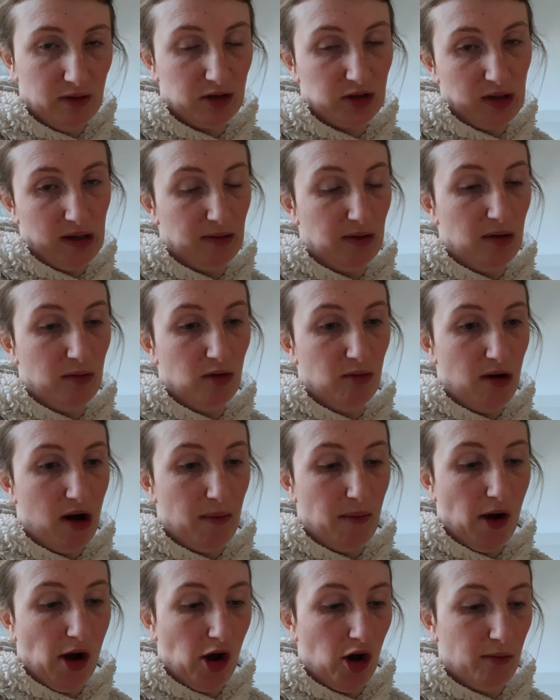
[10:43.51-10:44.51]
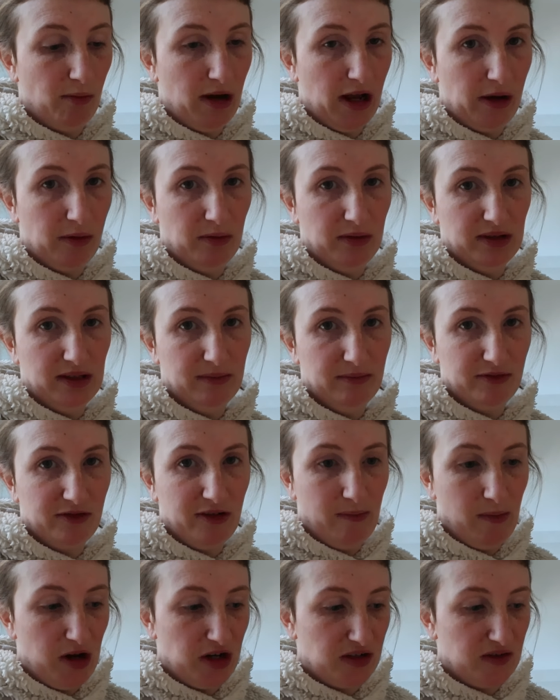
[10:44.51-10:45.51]
on my own with them
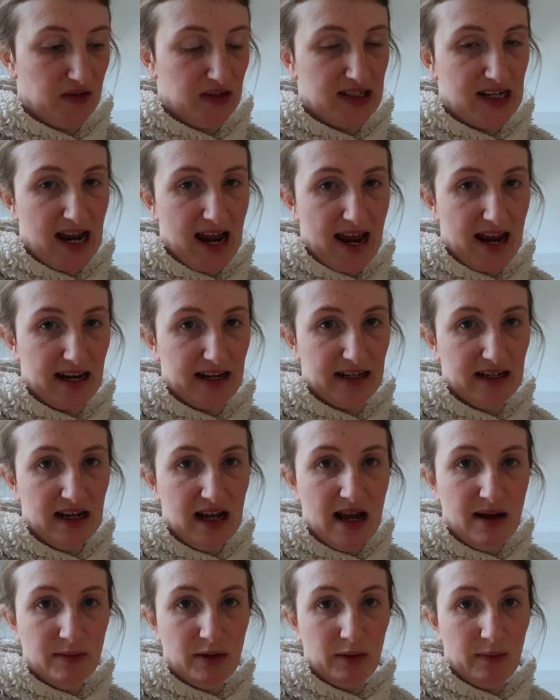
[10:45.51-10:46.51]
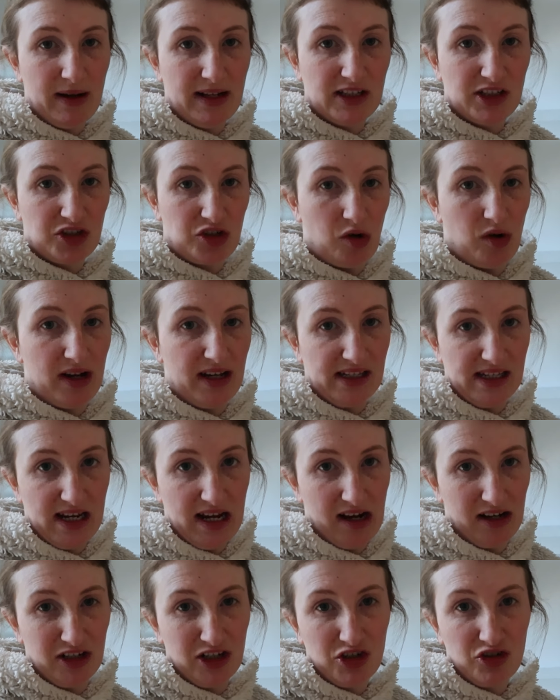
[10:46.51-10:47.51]
for most of the day, but when Scott is
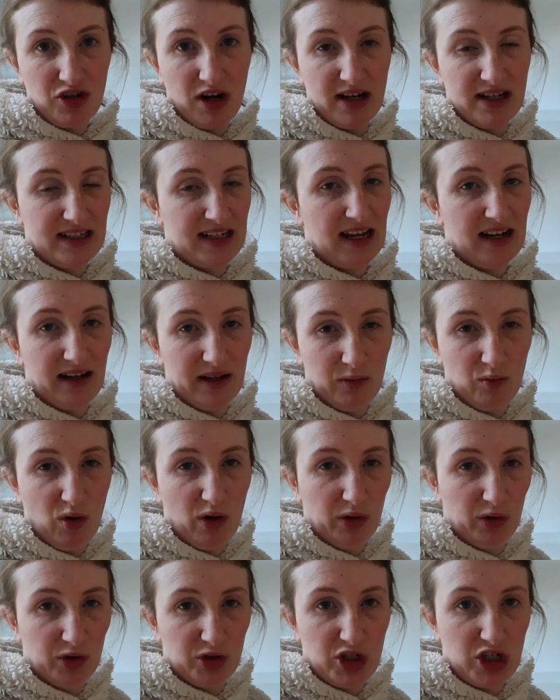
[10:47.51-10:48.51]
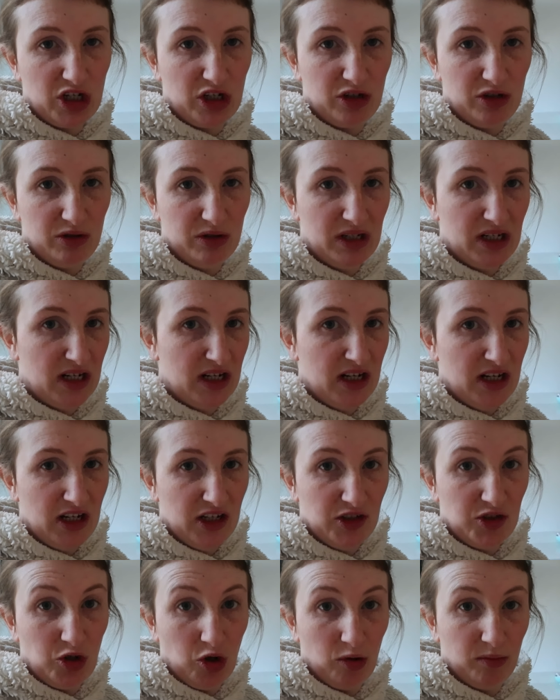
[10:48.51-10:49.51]
here, I just try to get like one or two
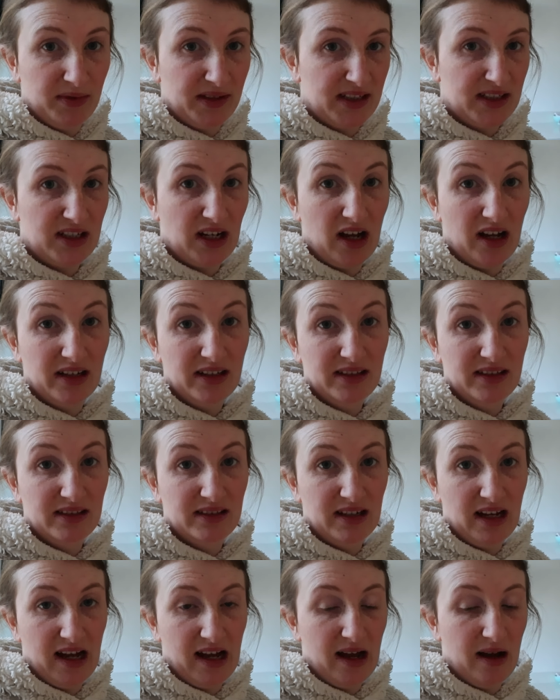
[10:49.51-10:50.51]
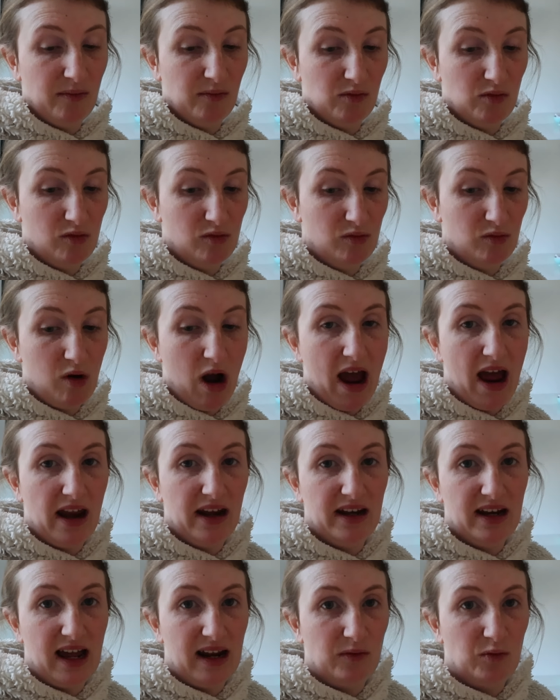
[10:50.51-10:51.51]
jobs done
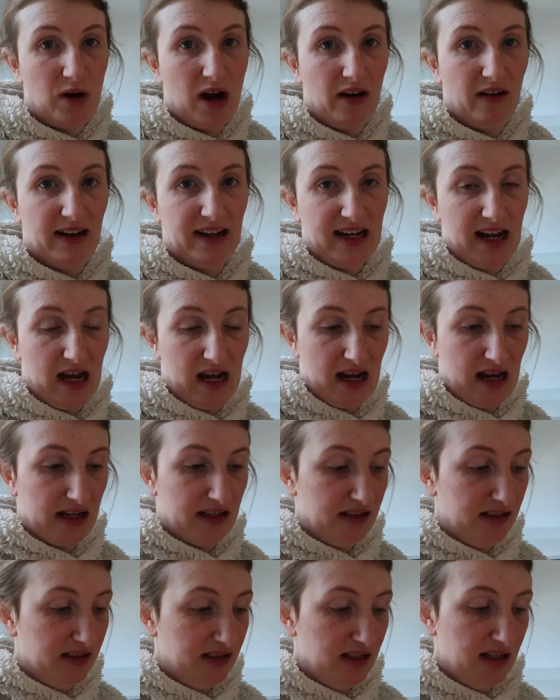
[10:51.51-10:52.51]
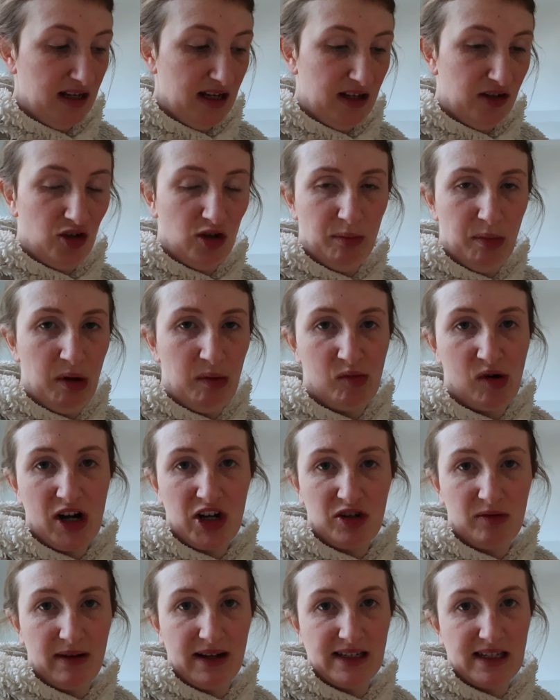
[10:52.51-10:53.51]
when and where I can. Not put
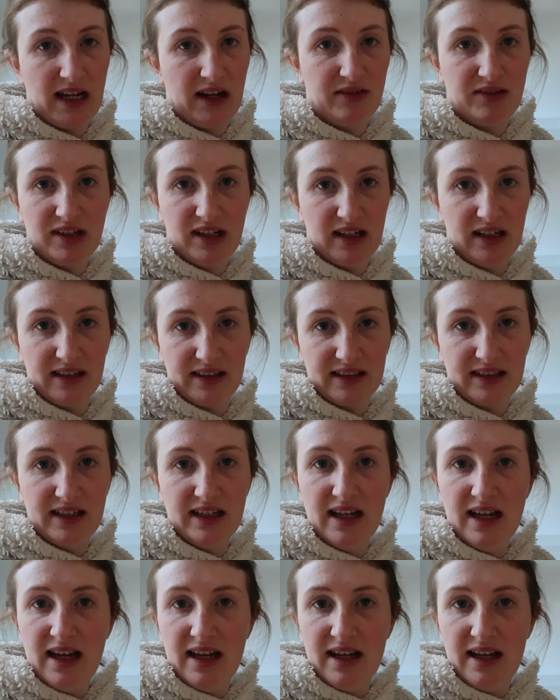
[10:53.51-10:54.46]
pressure on myself to like